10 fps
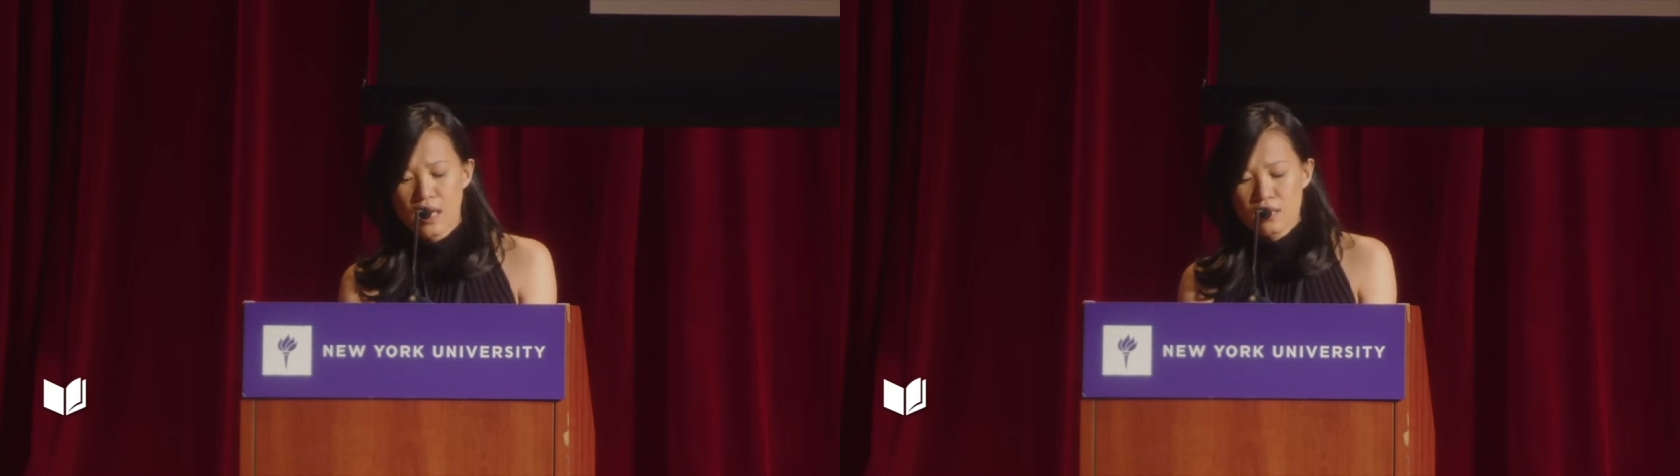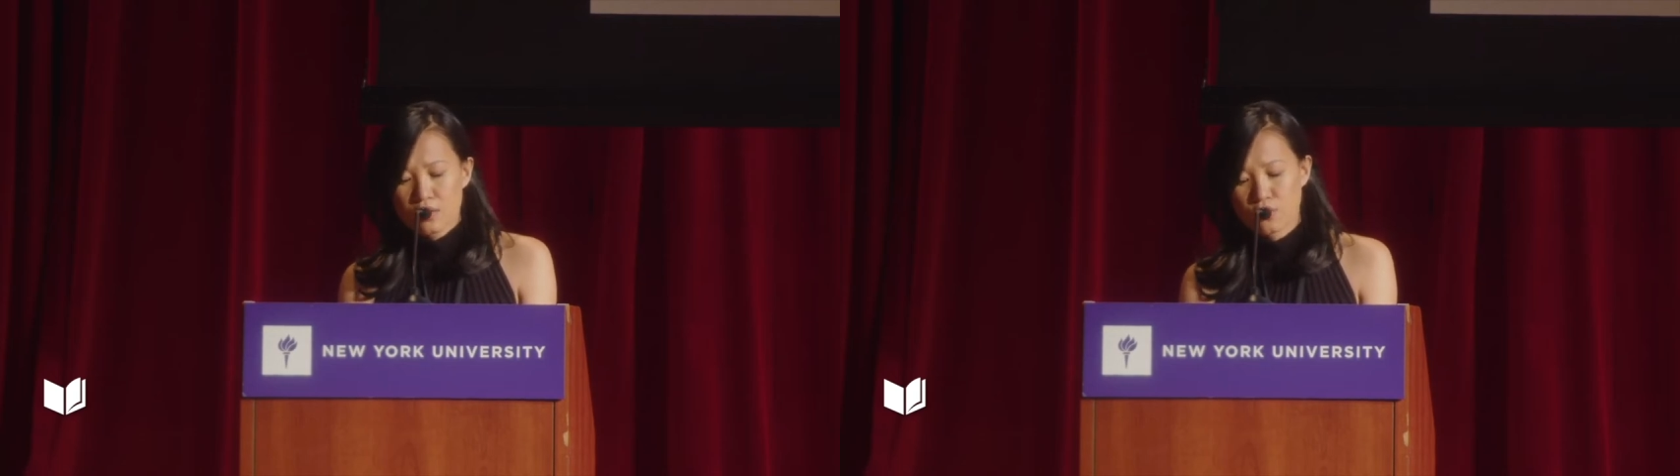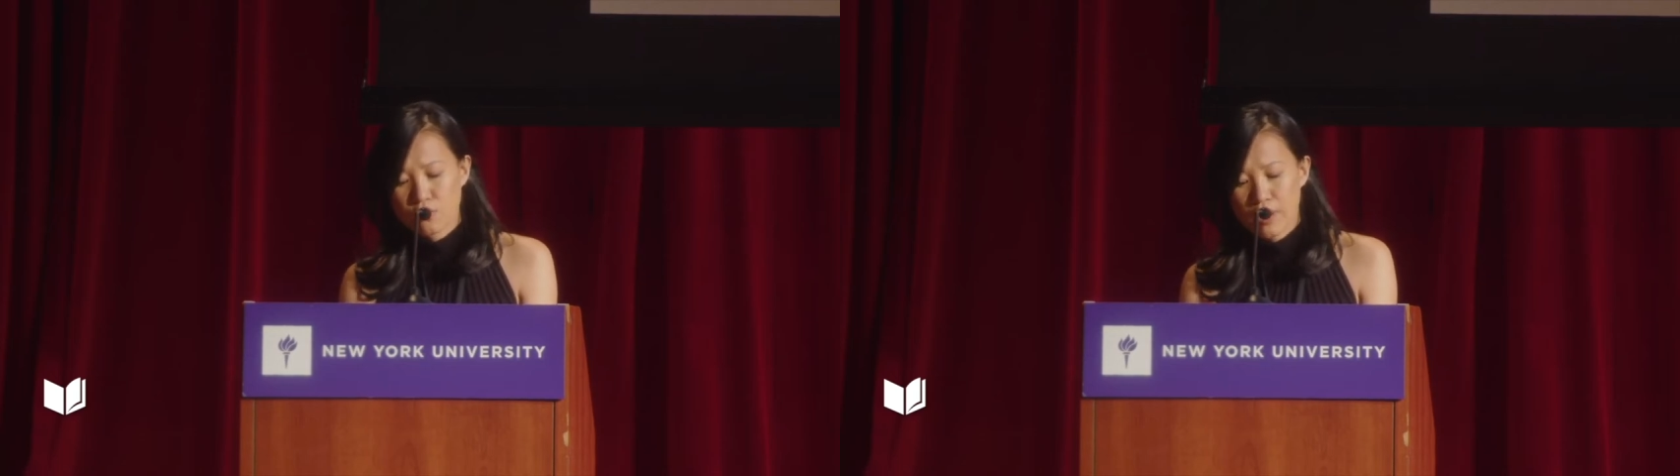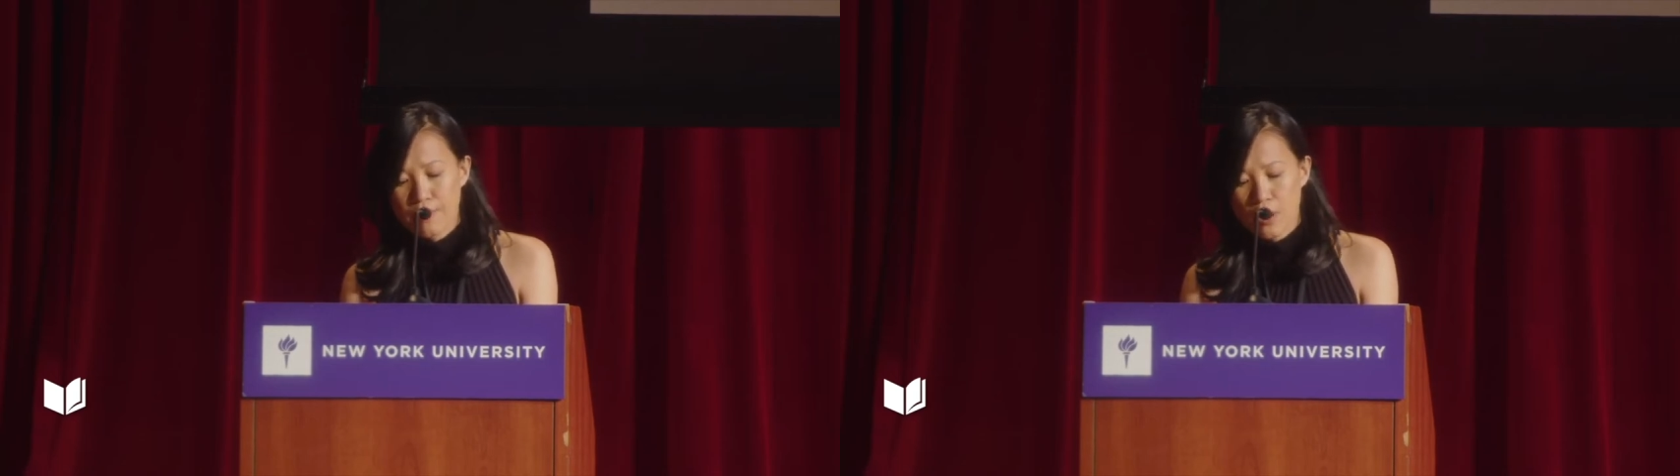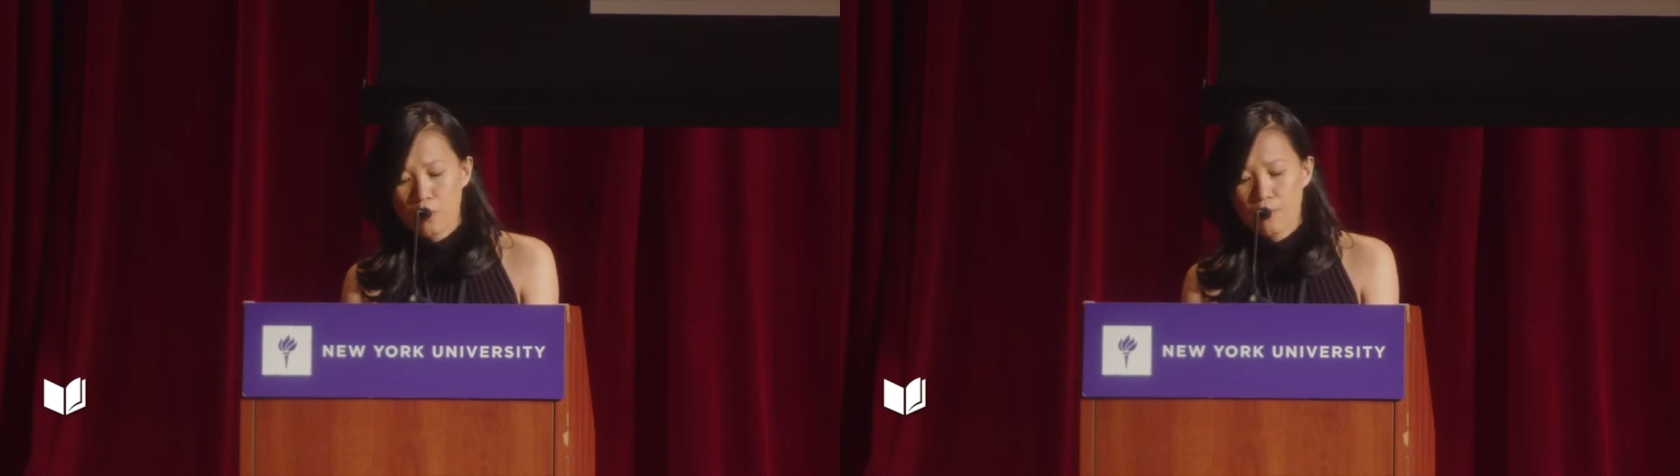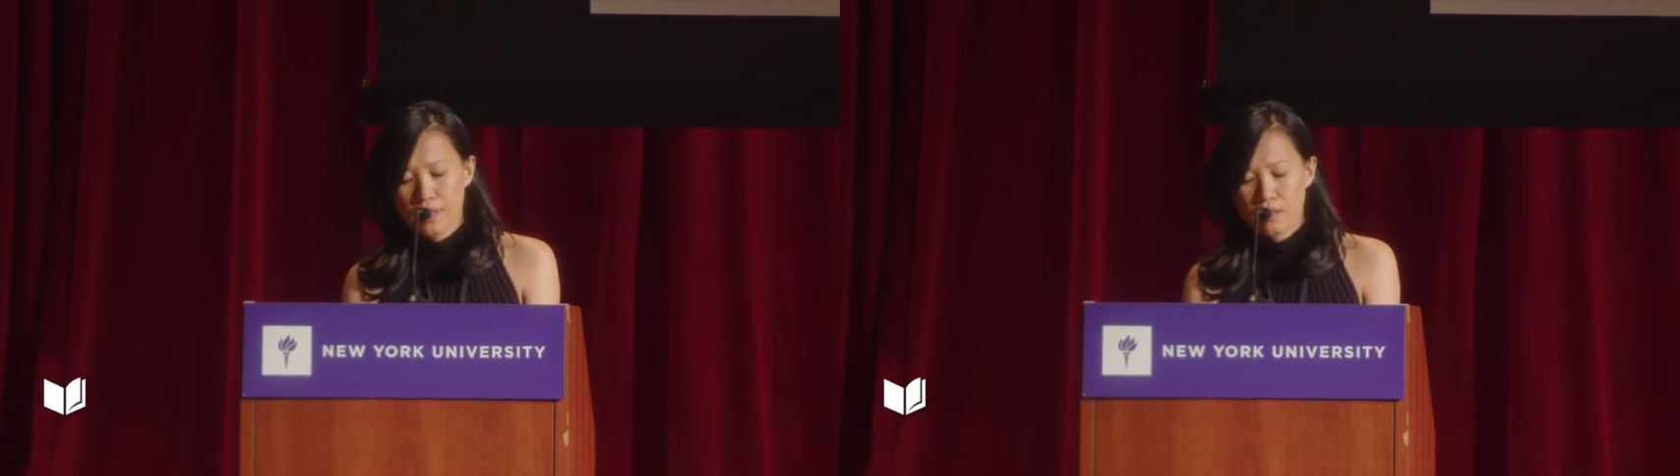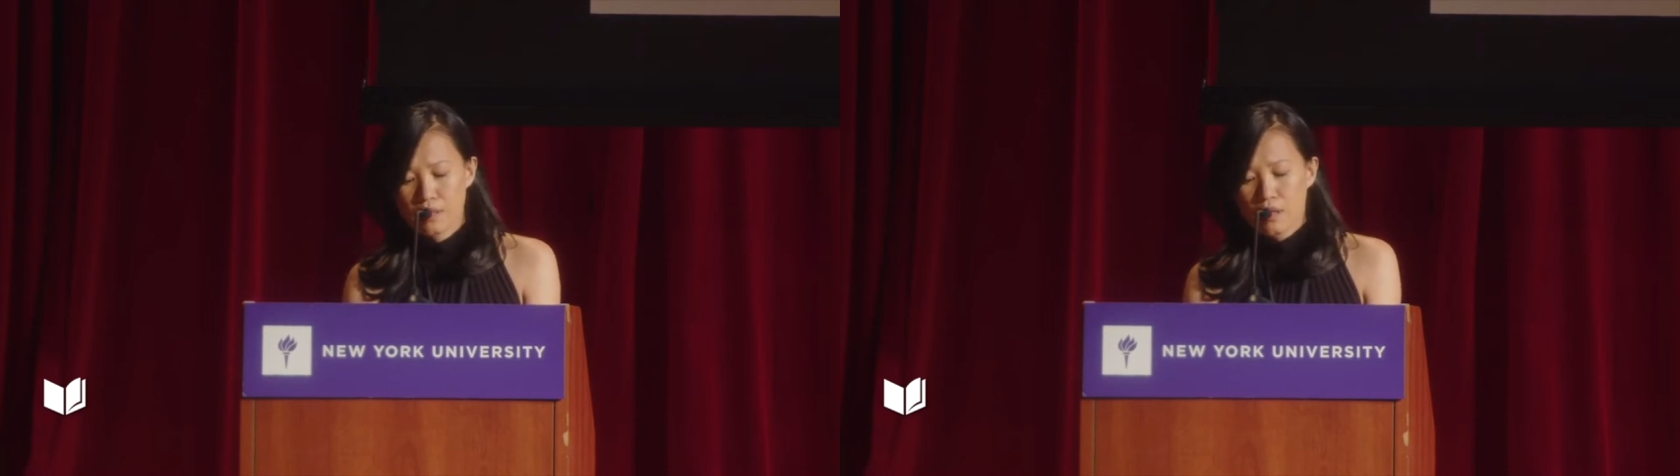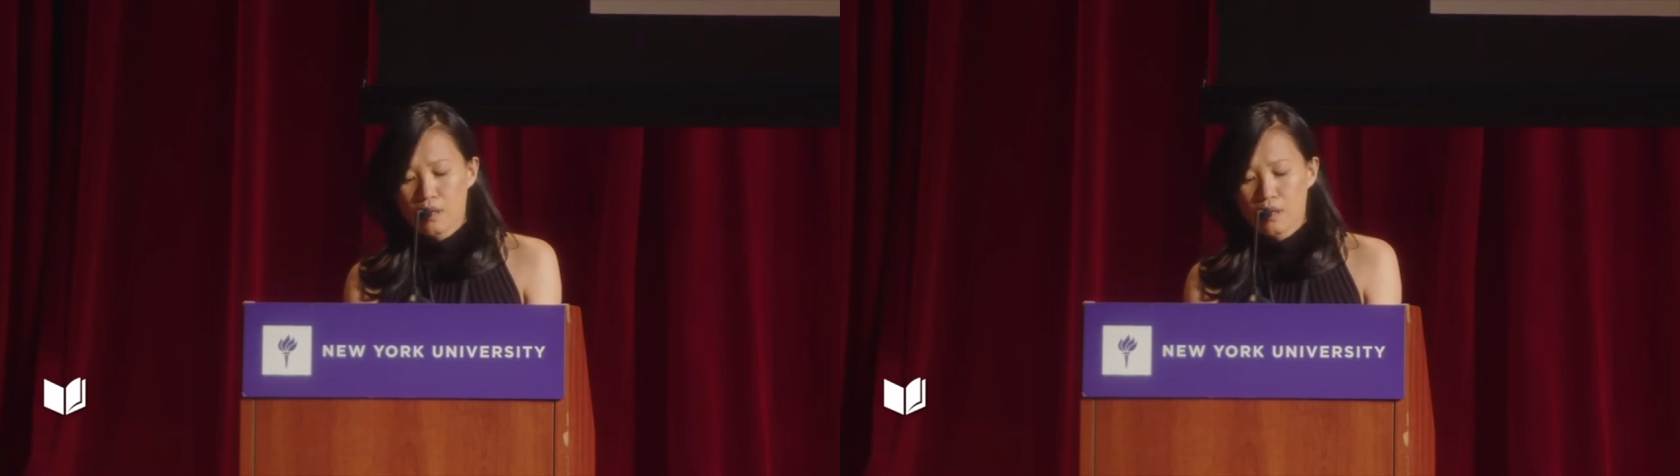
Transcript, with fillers: scrape open